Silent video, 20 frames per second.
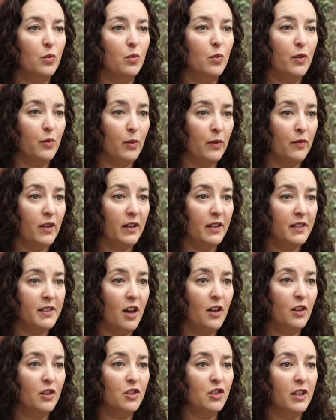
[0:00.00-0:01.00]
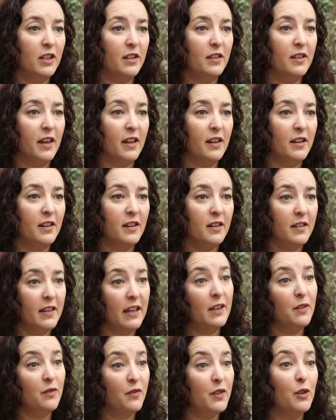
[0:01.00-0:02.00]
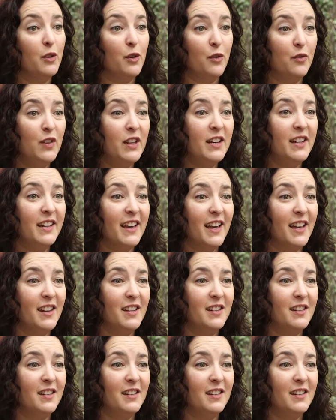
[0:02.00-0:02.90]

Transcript: with reflexology that they can feel their feet again.